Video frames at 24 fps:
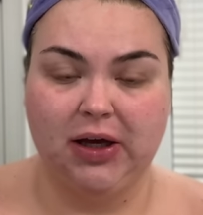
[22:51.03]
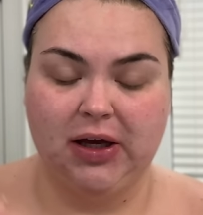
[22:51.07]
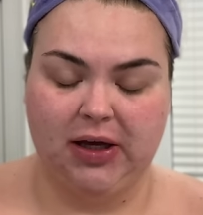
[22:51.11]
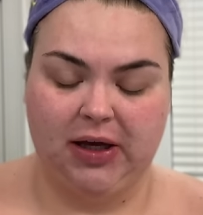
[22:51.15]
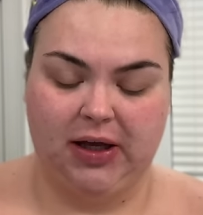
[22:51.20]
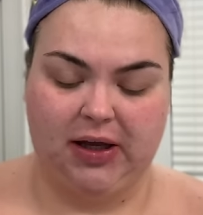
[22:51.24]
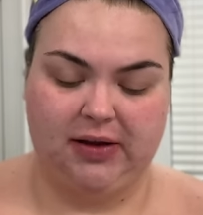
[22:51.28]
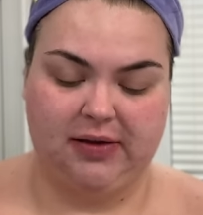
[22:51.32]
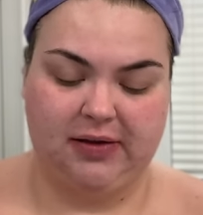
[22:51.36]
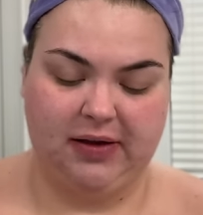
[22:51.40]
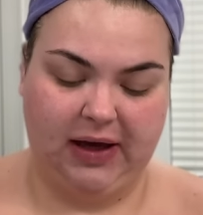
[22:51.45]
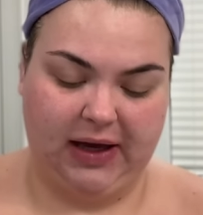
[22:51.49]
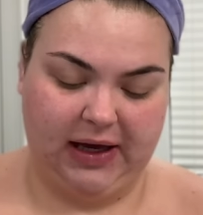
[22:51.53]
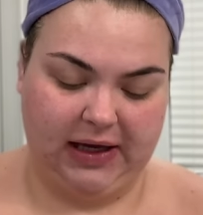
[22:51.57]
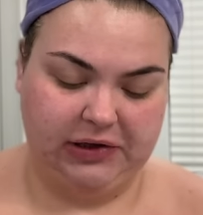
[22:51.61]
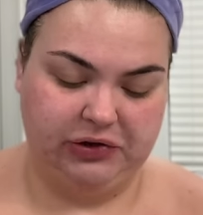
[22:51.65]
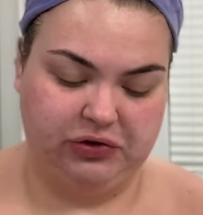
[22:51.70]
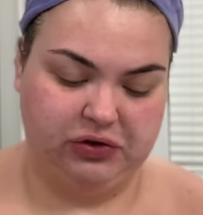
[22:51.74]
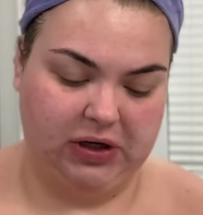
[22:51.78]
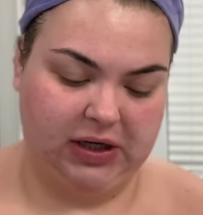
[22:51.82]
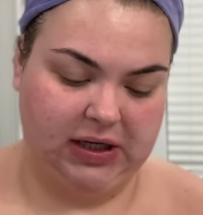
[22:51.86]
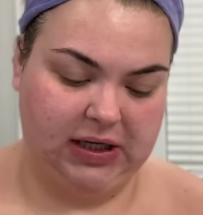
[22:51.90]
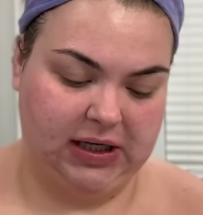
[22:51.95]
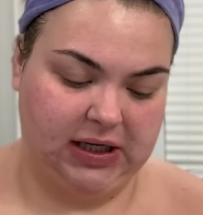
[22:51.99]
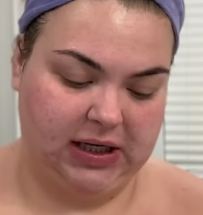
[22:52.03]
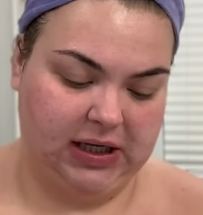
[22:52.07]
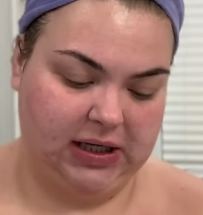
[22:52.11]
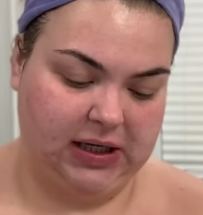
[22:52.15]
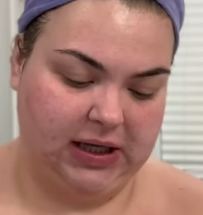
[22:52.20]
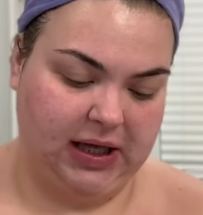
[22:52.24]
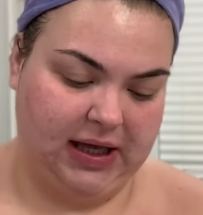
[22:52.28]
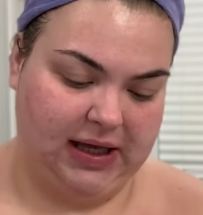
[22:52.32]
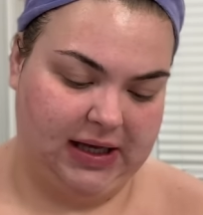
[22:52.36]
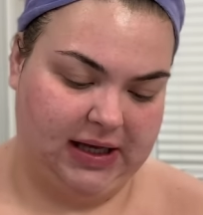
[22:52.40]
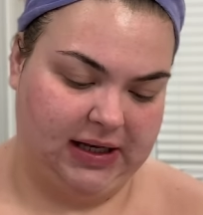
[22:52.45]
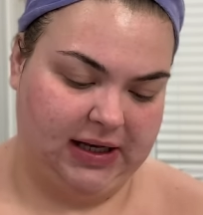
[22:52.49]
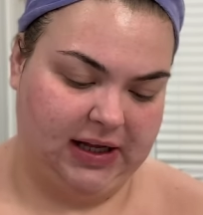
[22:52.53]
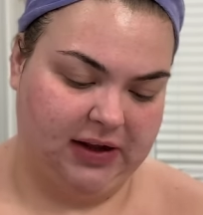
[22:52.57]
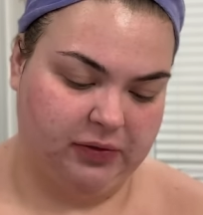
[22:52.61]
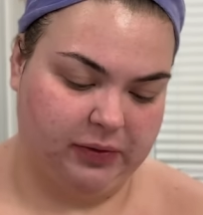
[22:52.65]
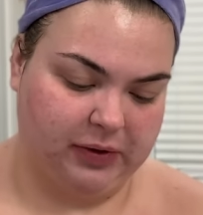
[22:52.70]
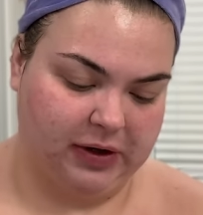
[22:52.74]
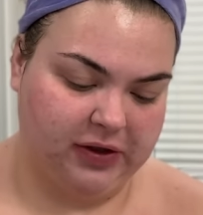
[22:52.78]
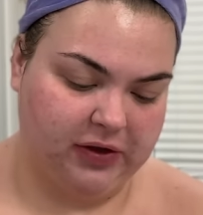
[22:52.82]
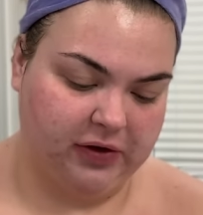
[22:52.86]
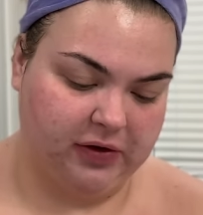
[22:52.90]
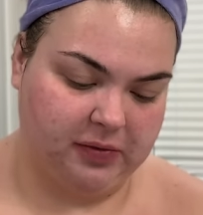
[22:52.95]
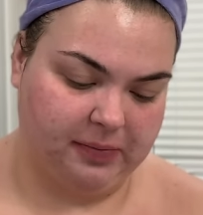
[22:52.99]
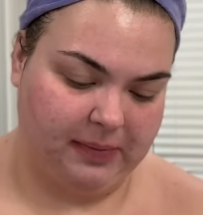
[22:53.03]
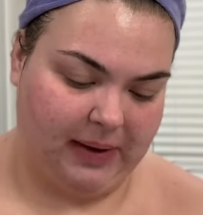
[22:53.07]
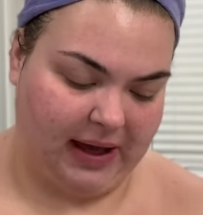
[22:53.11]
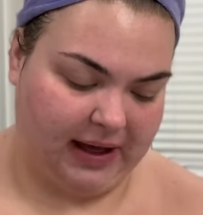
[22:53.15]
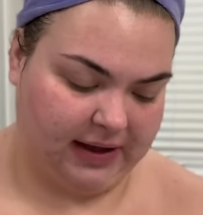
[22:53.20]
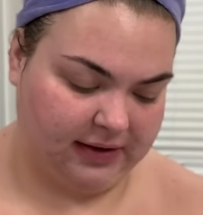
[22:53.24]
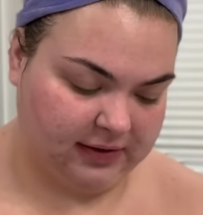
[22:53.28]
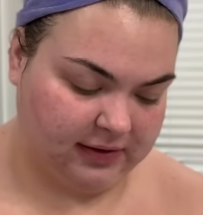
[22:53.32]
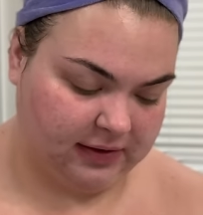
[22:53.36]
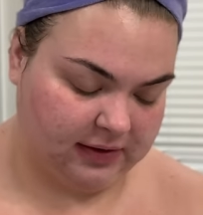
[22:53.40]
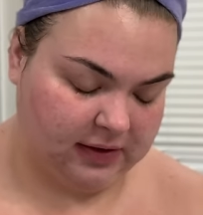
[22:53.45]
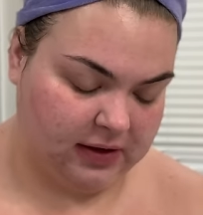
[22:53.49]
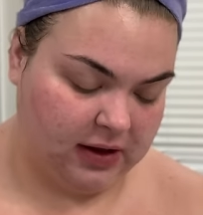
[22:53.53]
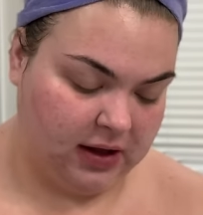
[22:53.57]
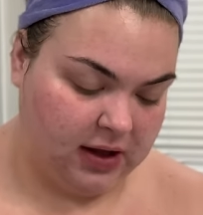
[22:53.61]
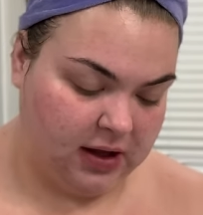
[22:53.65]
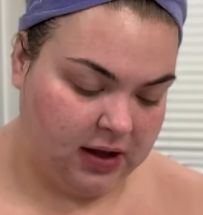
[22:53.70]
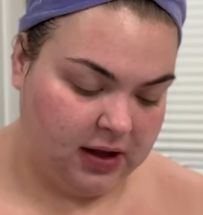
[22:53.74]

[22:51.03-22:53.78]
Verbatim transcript: It's hydrating and it's one of those masks